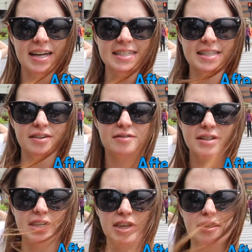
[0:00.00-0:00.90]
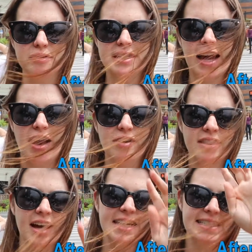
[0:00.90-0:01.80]
It's a really cute town
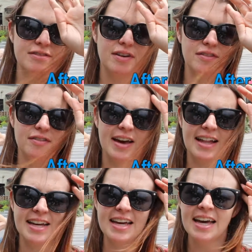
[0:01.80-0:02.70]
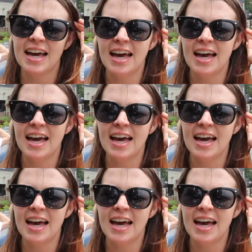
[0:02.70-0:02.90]
in the Hudson River Valley.